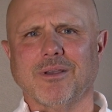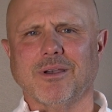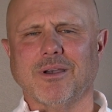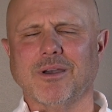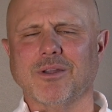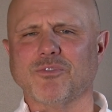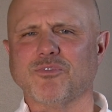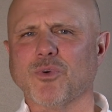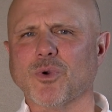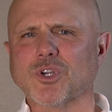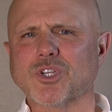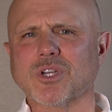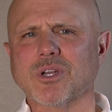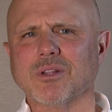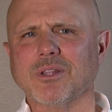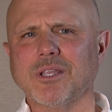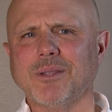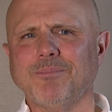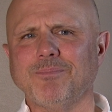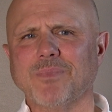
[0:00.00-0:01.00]

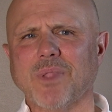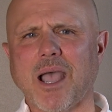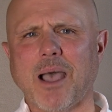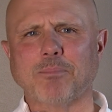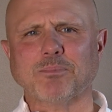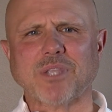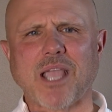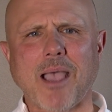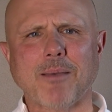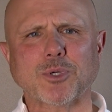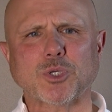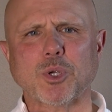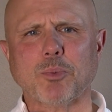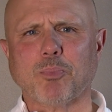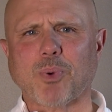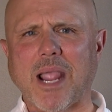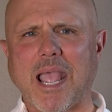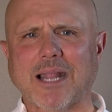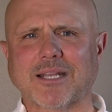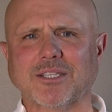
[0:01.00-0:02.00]
Unfortunately, optometry
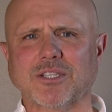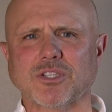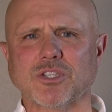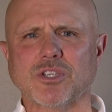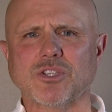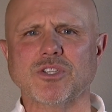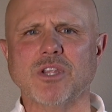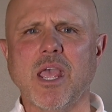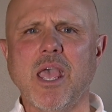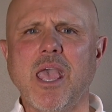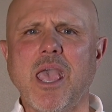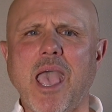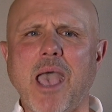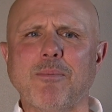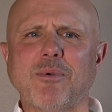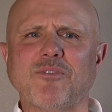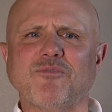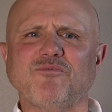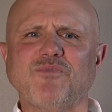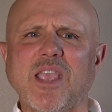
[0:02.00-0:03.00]
practices
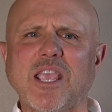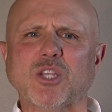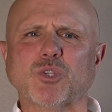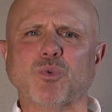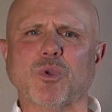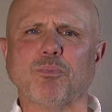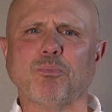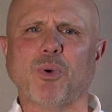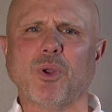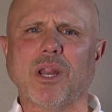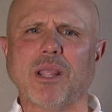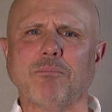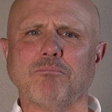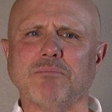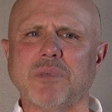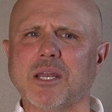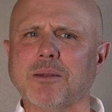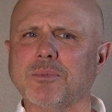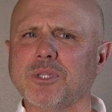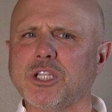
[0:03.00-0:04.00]
have been faced with putting
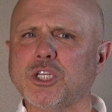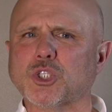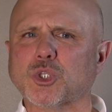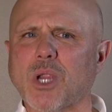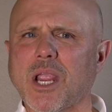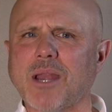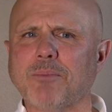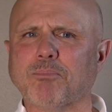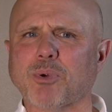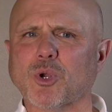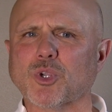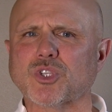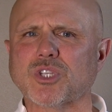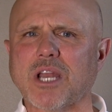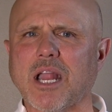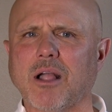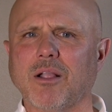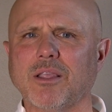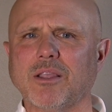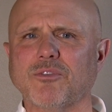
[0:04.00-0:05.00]
minimally trained
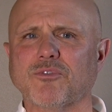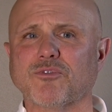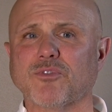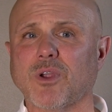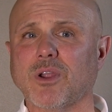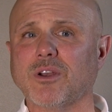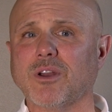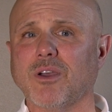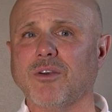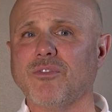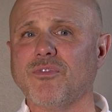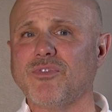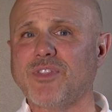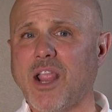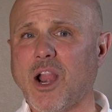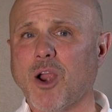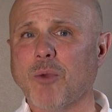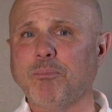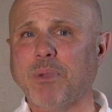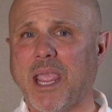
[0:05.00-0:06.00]
personnel in front of
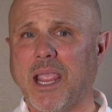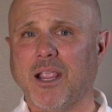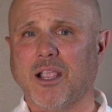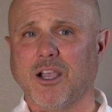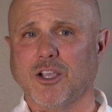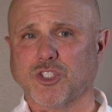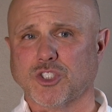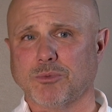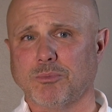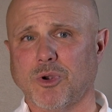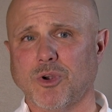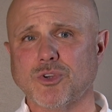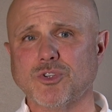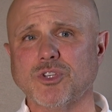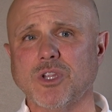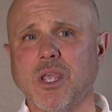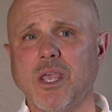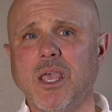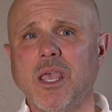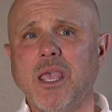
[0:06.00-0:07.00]
their paying
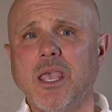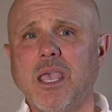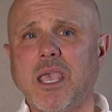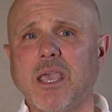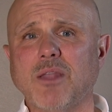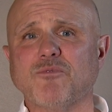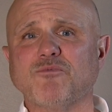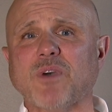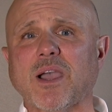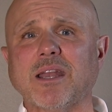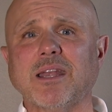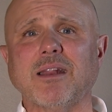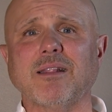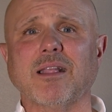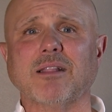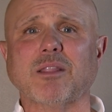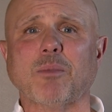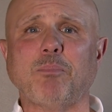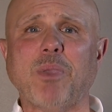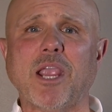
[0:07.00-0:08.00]
customers and finding
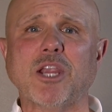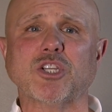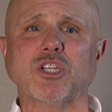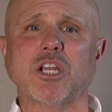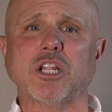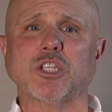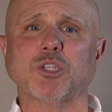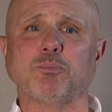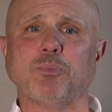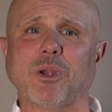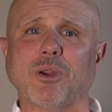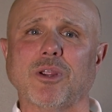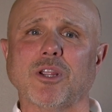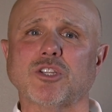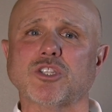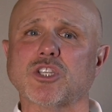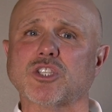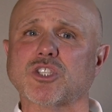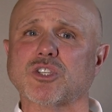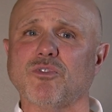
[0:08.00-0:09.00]
that the patient
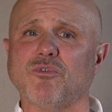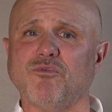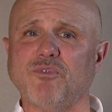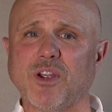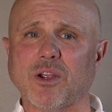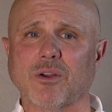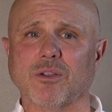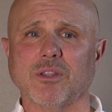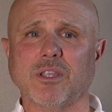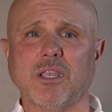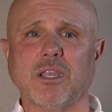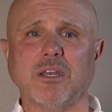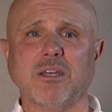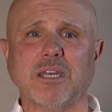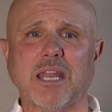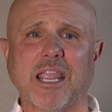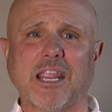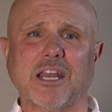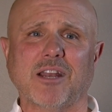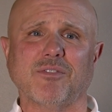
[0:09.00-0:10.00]
experience is severely and
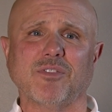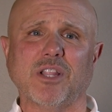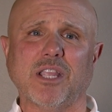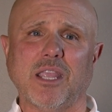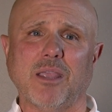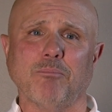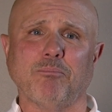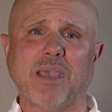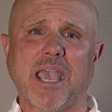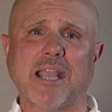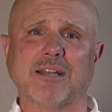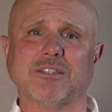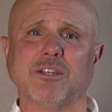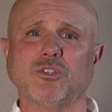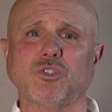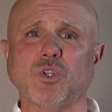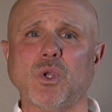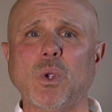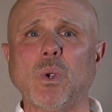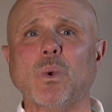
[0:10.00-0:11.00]
negatively
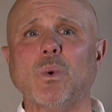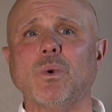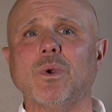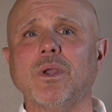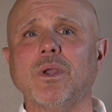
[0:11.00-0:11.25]
impacted too.